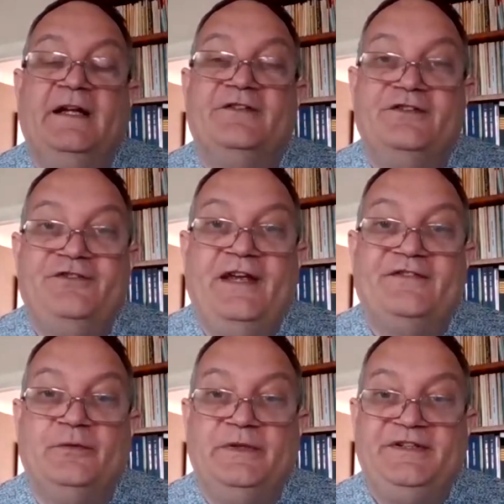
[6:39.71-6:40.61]

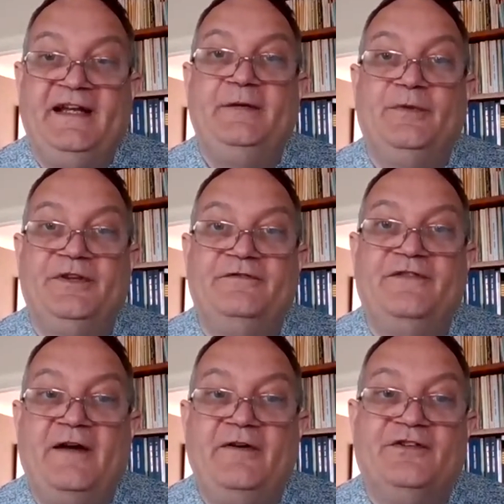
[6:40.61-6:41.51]
suggests that we're dealing with a
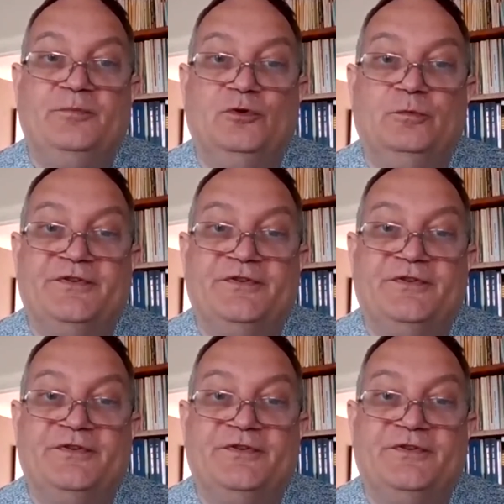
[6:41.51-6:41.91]
very small